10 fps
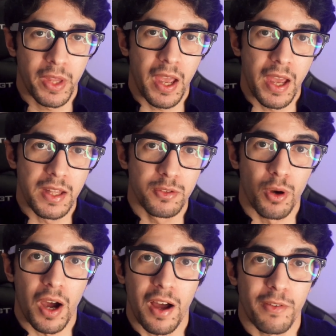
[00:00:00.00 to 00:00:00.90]
and you
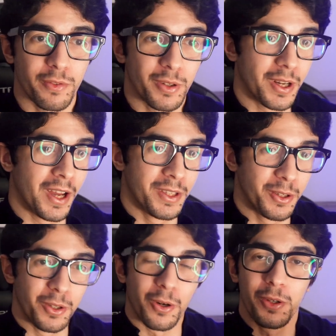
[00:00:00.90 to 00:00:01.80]
have
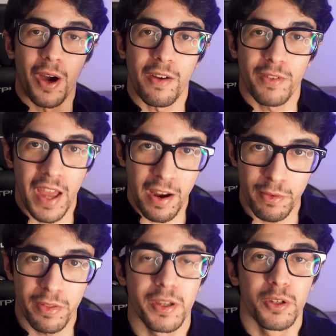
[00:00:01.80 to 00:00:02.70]
you have
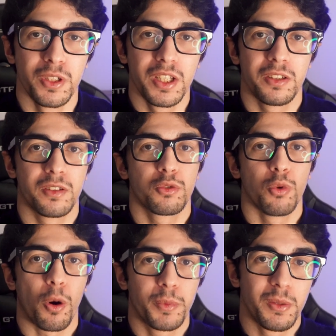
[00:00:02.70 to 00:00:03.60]
everything you need to
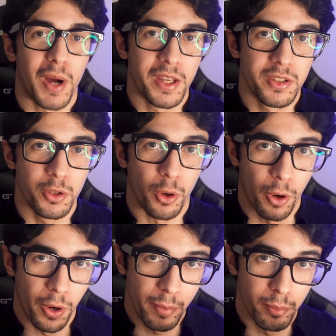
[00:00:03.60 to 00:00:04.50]
optimize
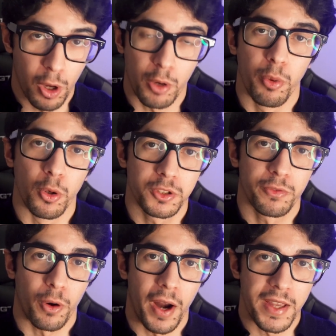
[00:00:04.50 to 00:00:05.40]
your blog post for